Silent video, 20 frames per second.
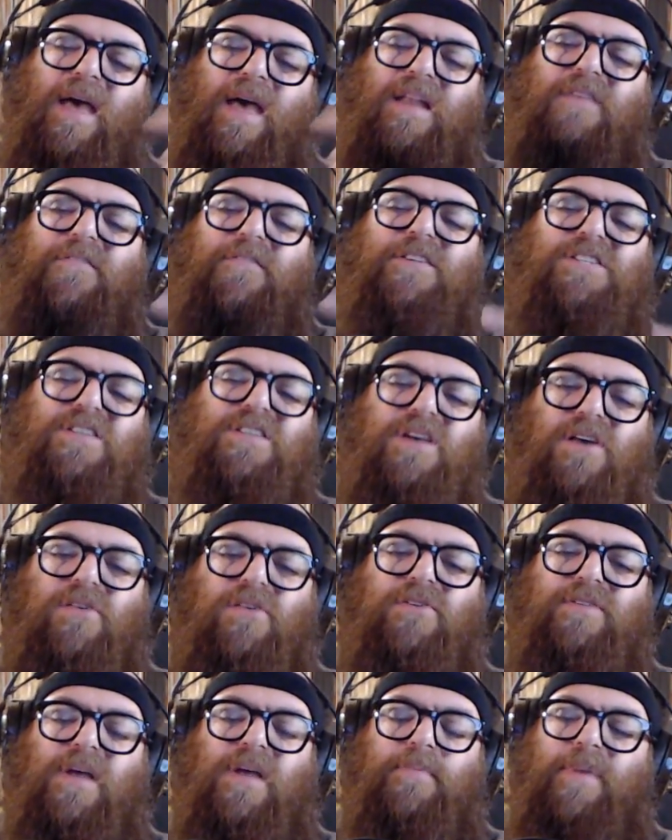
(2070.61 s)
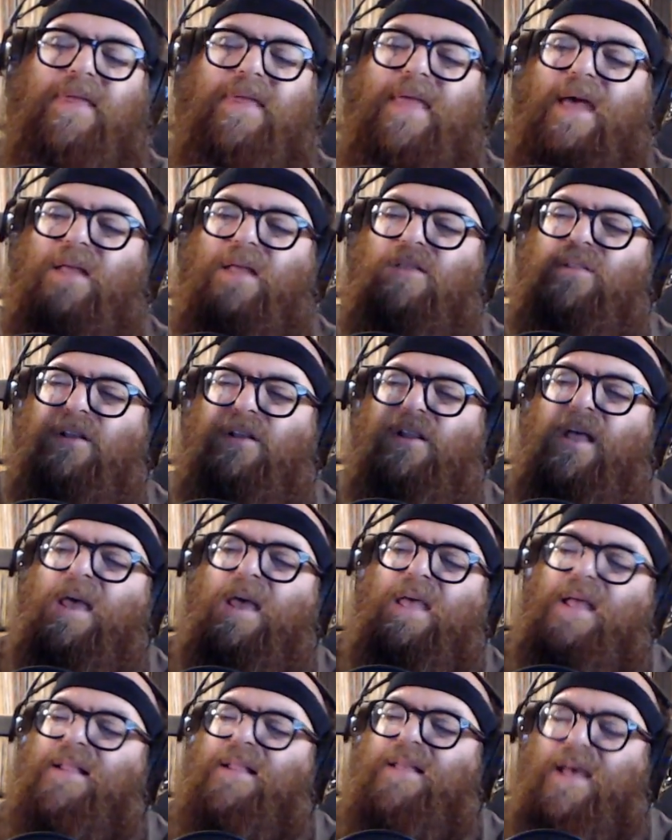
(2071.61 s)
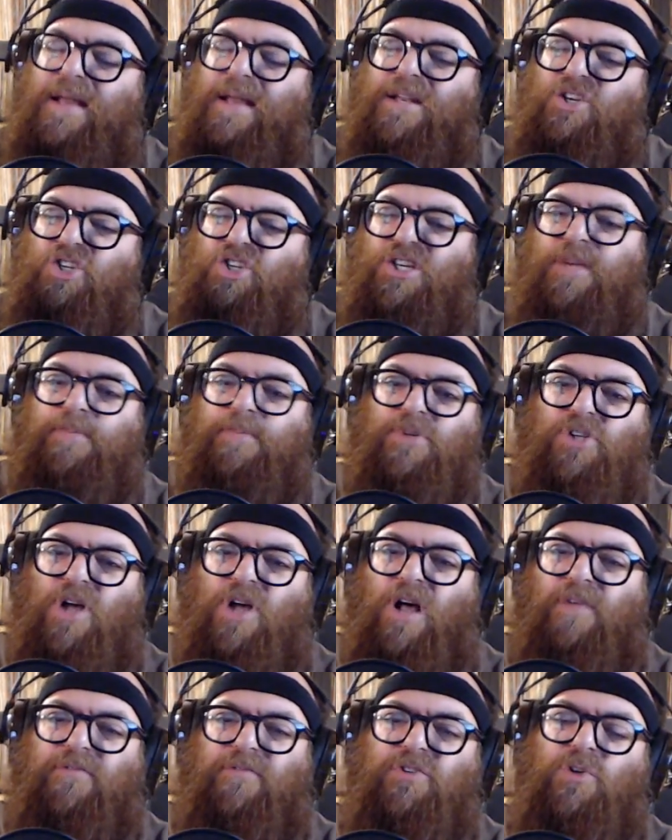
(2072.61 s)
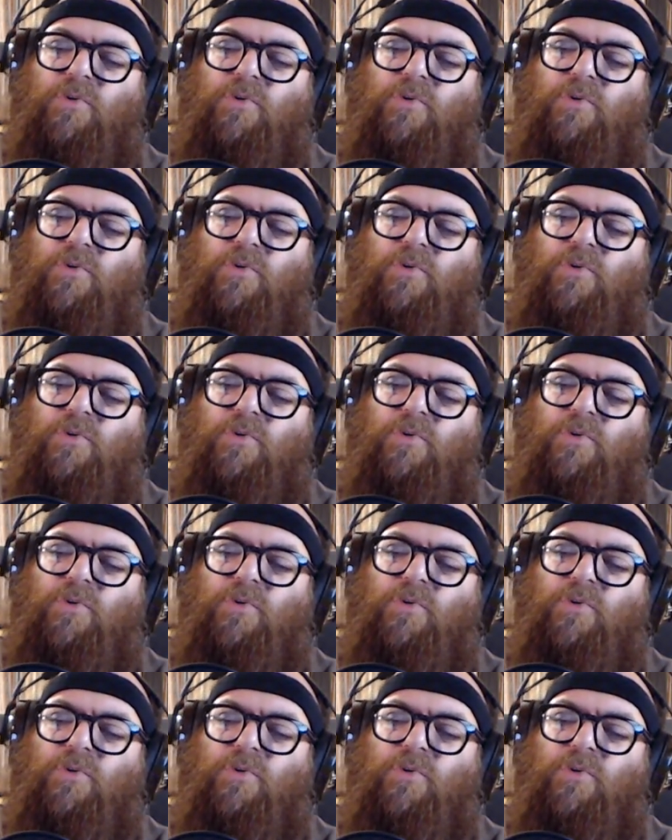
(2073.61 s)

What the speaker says: And if it's the other type of candle, it kind of chips off.